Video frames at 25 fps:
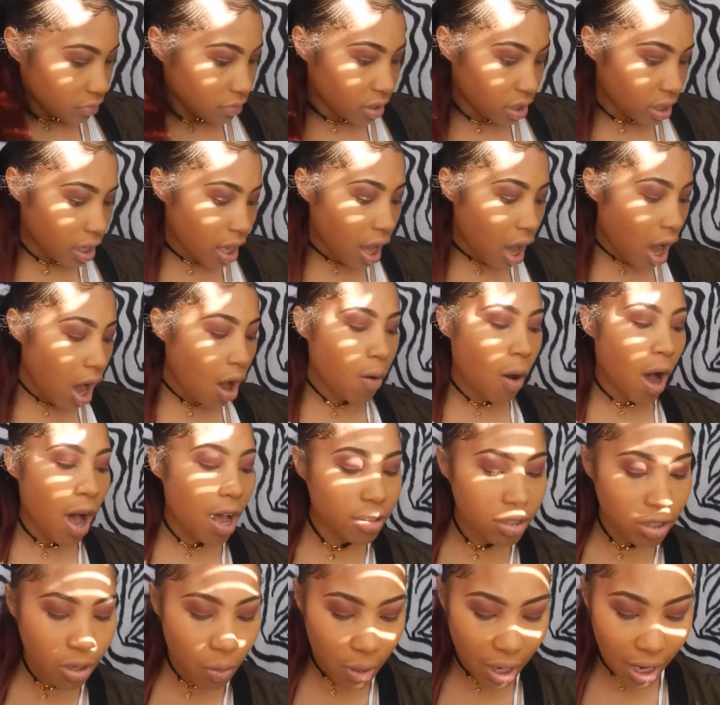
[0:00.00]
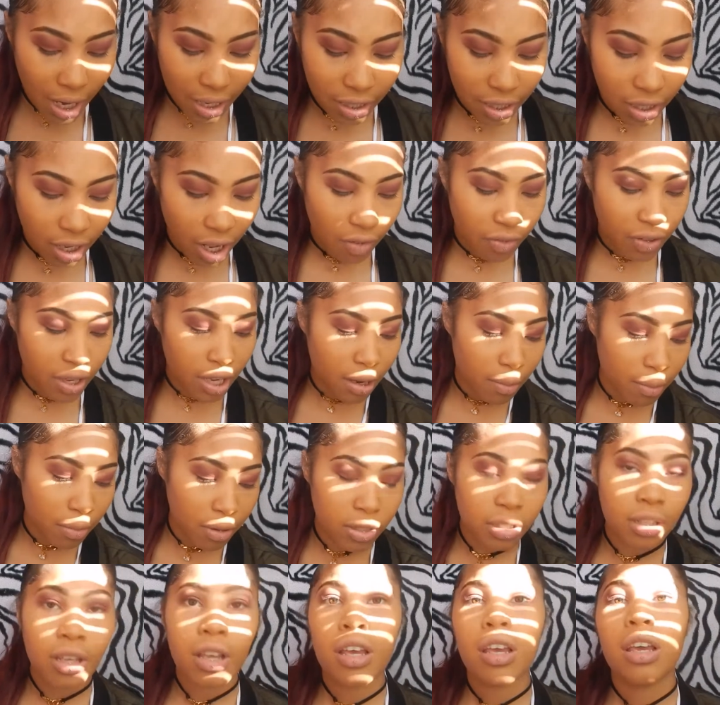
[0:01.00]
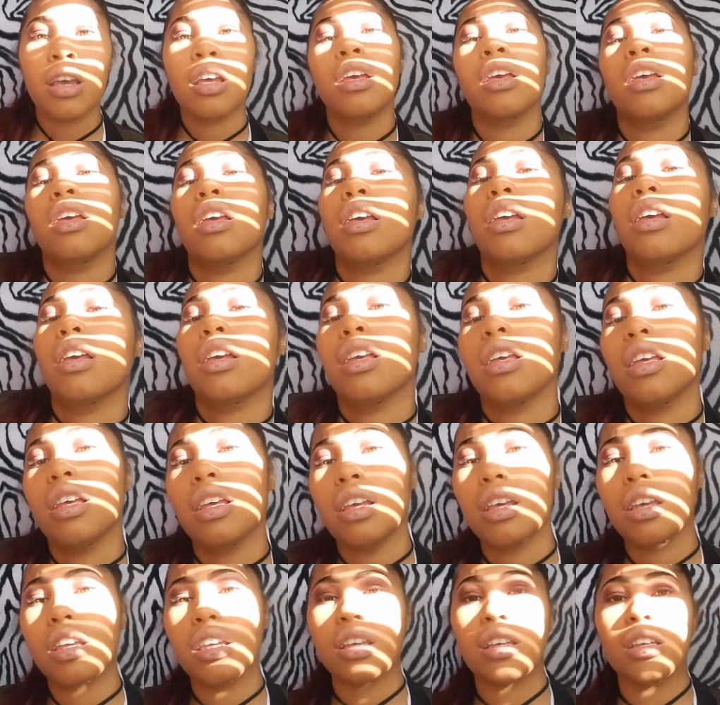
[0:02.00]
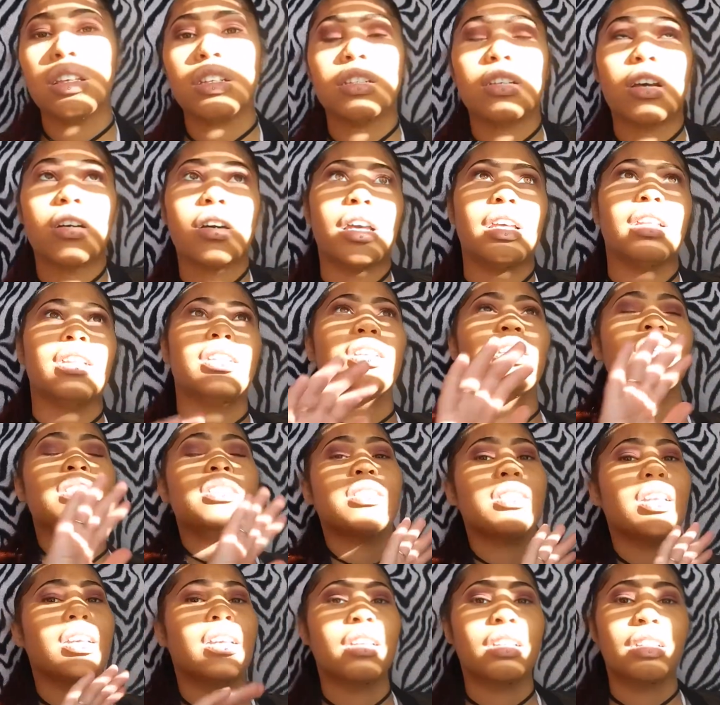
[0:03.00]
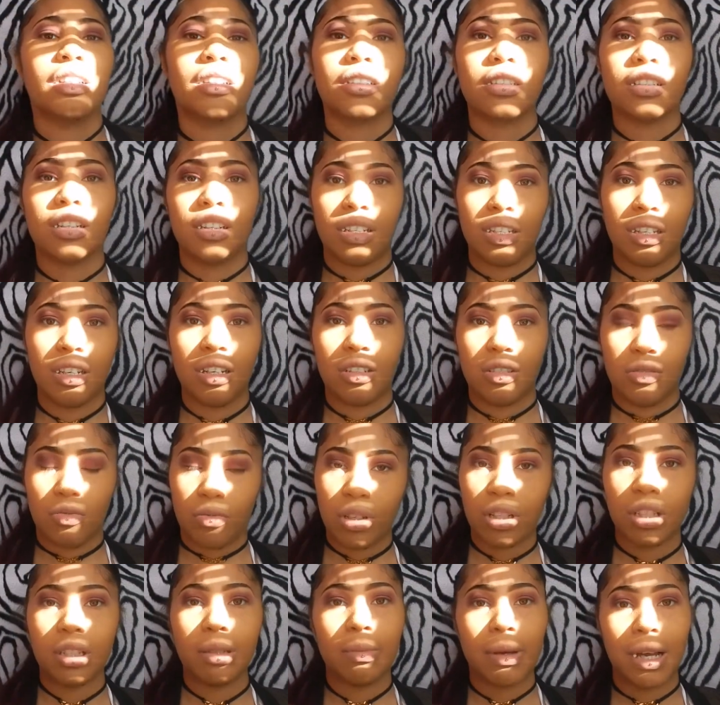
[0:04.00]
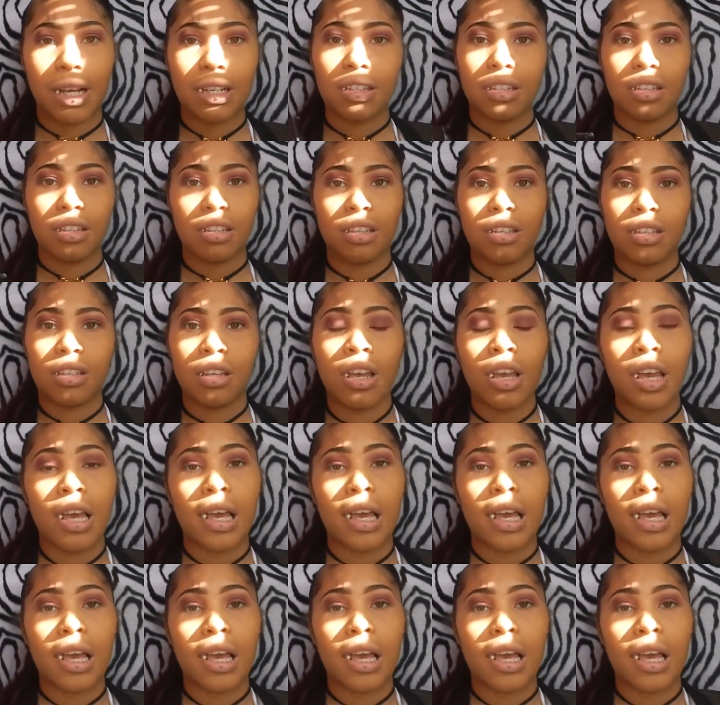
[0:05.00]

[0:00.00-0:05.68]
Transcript: yeah, oh also what I did off camera is, okay, this sun is really about to,